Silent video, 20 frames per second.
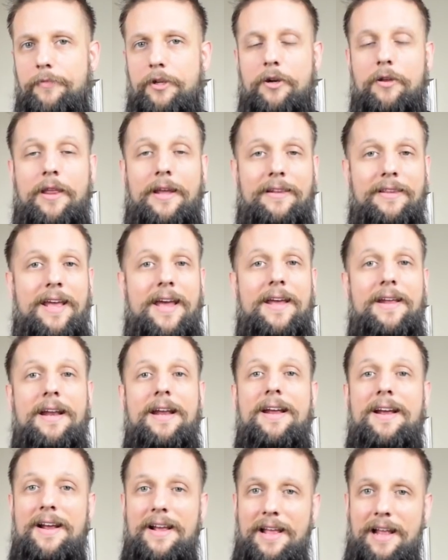you know, like that,
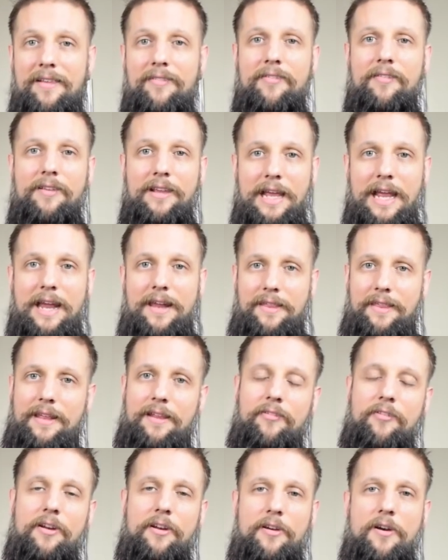that's, yeah,
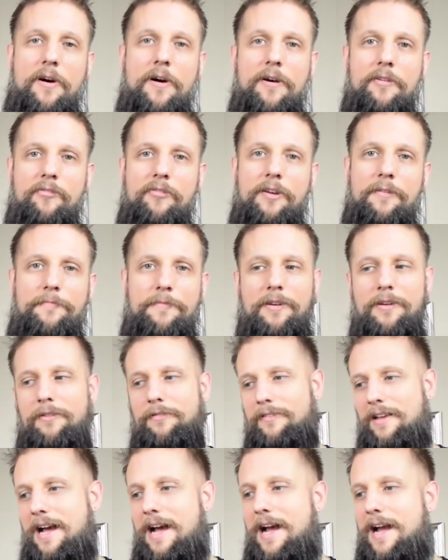that's going to cause you to feel
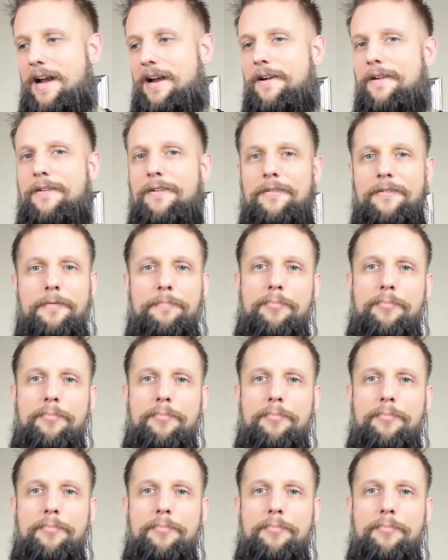tired,